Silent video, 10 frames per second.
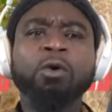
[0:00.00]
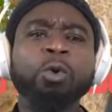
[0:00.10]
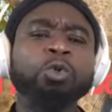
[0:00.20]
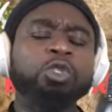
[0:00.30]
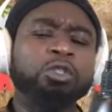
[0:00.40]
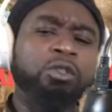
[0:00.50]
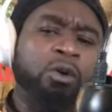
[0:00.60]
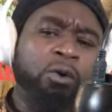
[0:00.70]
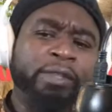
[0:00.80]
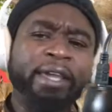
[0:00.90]
Who should
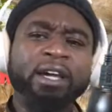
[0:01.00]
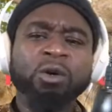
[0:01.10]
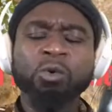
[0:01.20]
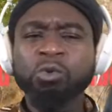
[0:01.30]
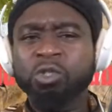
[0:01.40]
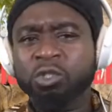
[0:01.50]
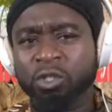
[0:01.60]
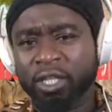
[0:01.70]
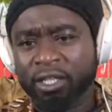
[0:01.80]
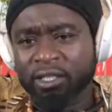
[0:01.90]
go there, who
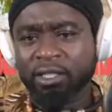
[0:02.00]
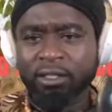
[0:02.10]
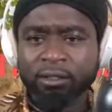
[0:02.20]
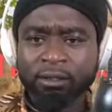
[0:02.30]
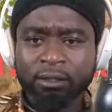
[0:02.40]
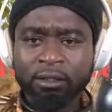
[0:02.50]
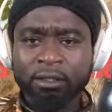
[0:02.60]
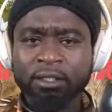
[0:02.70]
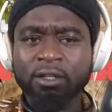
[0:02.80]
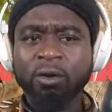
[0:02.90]
shouldn't,
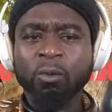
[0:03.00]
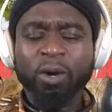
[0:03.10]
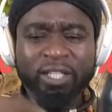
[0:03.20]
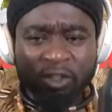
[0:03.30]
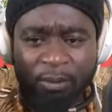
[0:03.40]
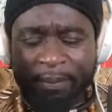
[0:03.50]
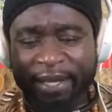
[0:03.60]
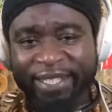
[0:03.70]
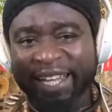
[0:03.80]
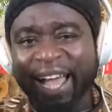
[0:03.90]
what your
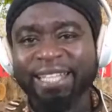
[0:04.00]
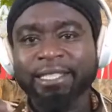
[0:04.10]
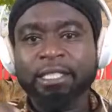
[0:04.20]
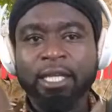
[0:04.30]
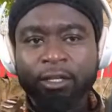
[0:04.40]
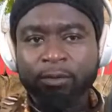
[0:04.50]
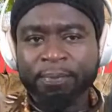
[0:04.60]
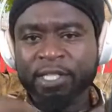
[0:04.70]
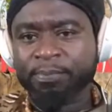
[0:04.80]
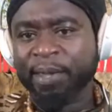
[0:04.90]
mentality and your
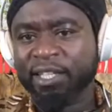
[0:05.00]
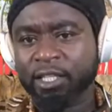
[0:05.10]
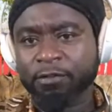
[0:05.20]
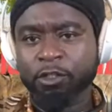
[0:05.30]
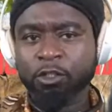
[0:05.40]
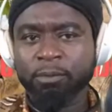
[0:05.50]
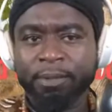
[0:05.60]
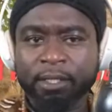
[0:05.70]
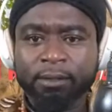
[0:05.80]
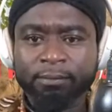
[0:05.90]
perspective should
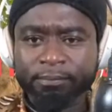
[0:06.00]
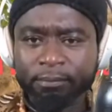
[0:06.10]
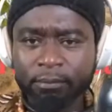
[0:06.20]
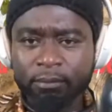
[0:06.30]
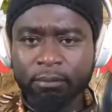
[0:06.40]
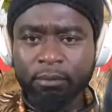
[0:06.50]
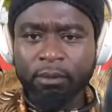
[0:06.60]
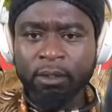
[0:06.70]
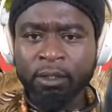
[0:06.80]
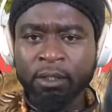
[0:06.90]
be.
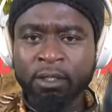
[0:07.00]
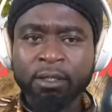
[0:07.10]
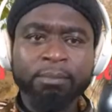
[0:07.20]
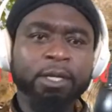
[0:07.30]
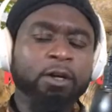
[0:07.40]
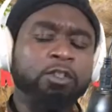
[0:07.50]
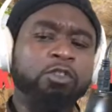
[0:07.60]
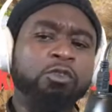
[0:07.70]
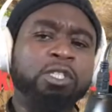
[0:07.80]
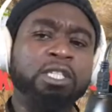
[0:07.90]
Because
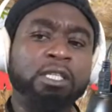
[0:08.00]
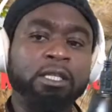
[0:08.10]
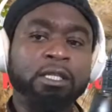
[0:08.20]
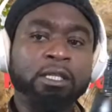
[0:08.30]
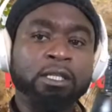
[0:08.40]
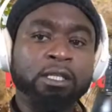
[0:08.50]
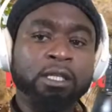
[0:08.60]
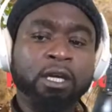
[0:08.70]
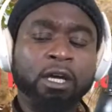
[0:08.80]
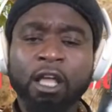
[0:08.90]
you see,
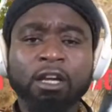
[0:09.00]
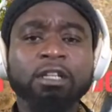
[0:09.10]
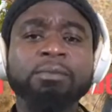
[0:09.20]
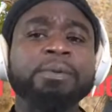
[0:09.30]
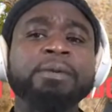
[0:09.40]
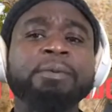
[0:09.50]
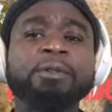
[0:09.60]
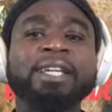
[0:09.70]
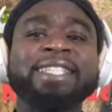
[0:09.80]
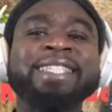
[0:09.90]
a lot of the
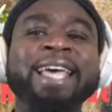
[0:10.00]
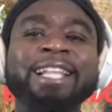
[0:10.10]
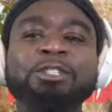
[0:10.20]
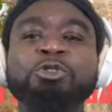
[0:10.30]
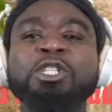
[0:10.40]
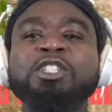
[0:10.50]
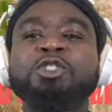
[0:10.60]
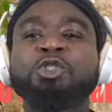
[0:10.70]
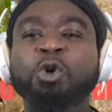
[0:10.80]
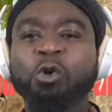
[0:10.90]
people that tell you these
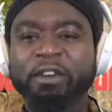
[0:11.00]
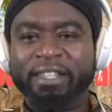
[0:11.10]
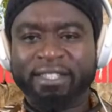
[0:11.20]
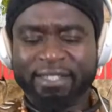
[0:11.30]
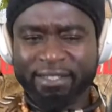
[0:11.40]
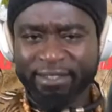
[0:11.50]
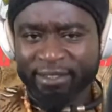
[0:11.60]
stories,